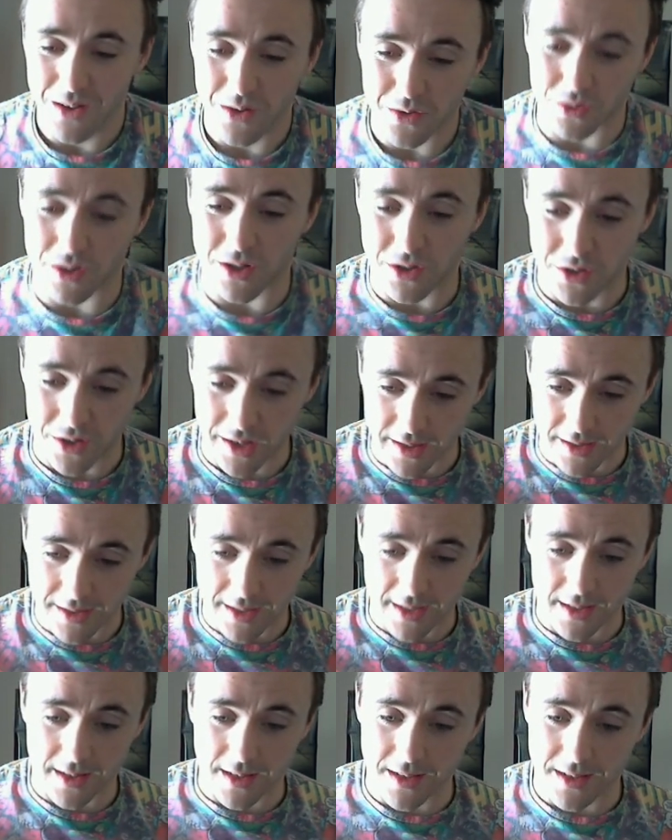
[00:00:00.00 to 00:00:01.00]
I'm going to try and
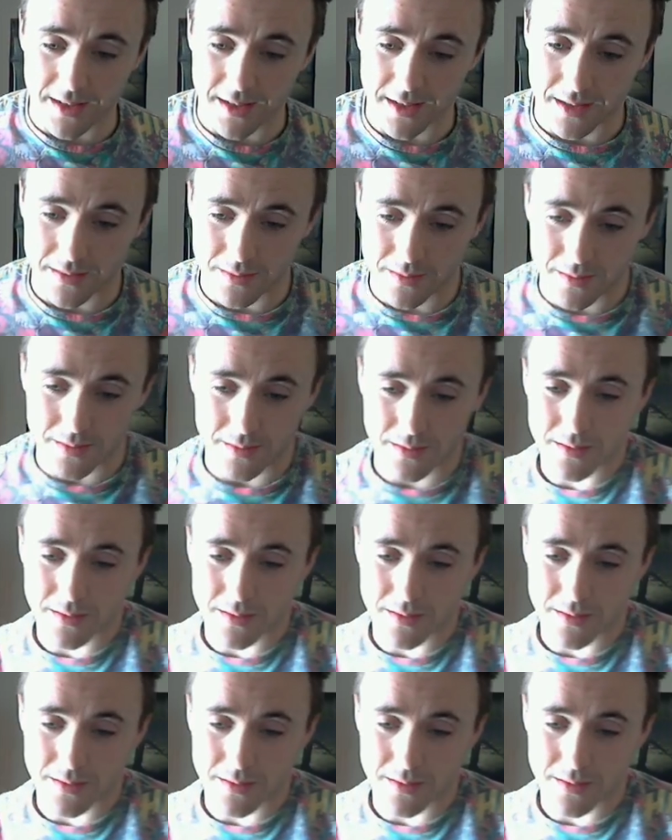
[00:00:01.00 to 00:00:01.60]
sing this.